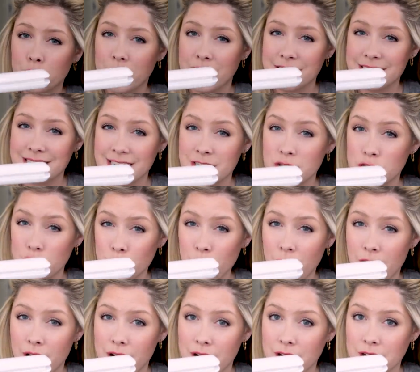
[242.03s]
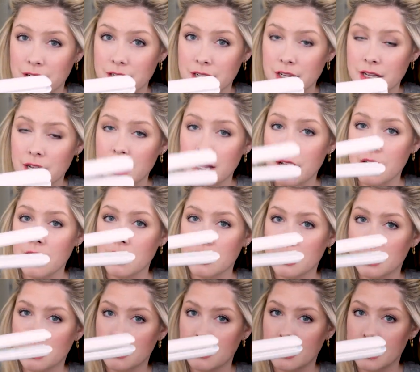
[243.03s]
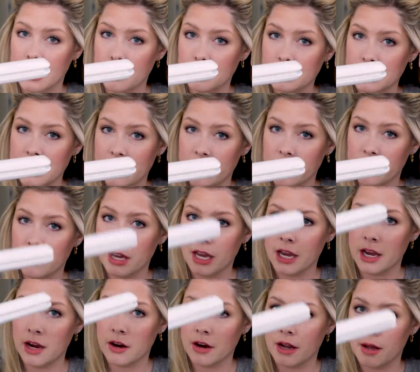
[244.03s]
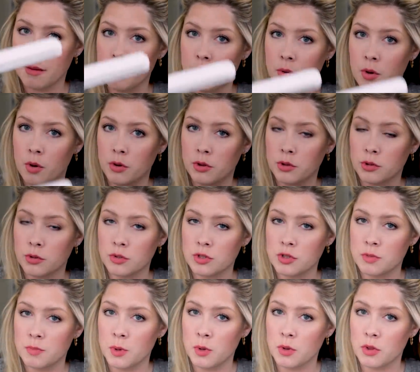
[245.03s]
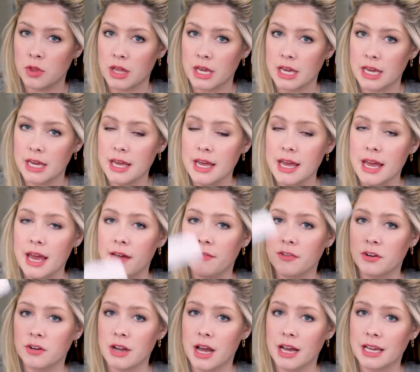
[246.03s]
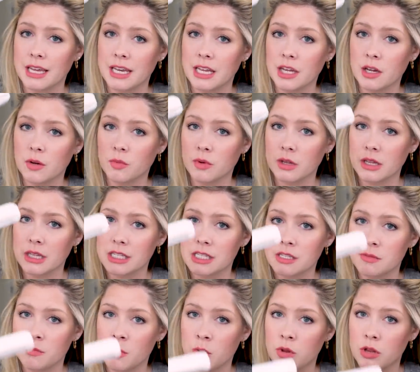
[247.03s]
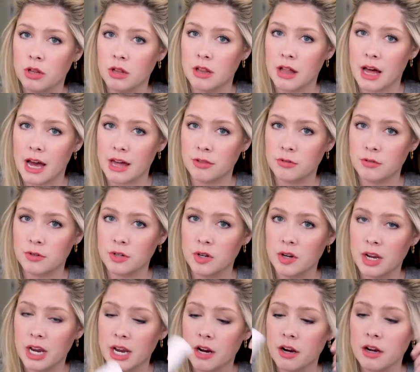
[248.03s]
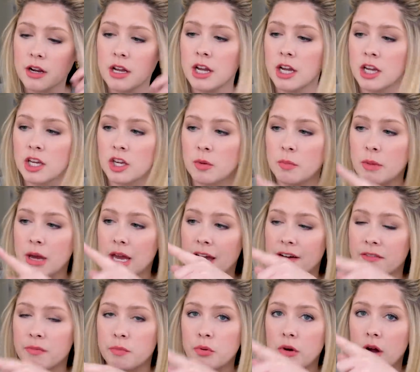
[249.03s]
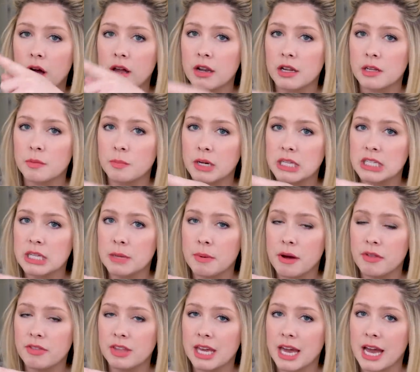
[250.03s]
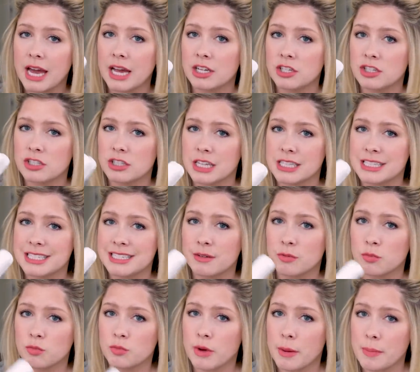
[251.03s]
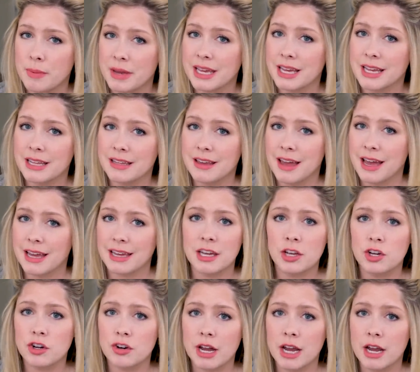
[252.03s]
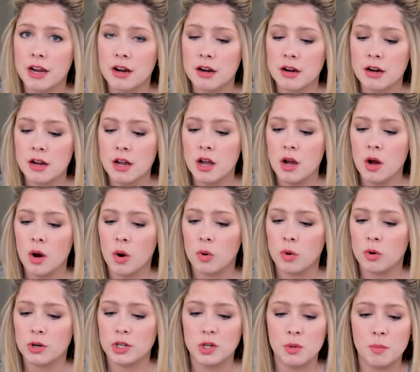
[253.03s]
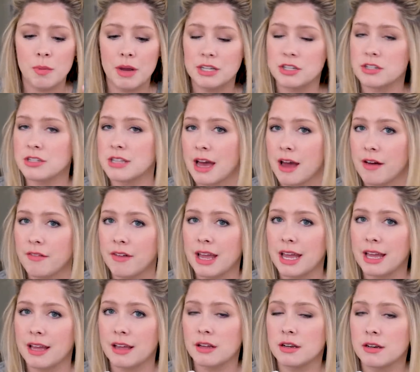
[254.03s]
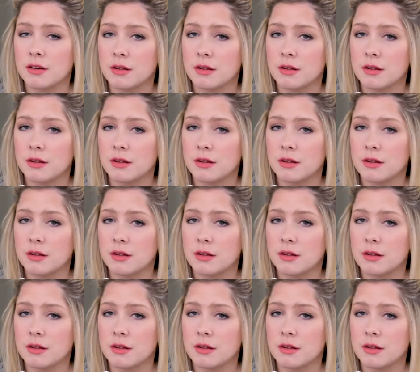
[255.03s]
press it too hard. Clamp down on the hair and pull through smoothly. If you're not getting a really smooth glide through your hair, you may have product buildup on the edge that's ripping and yanking your hair, or you may just have a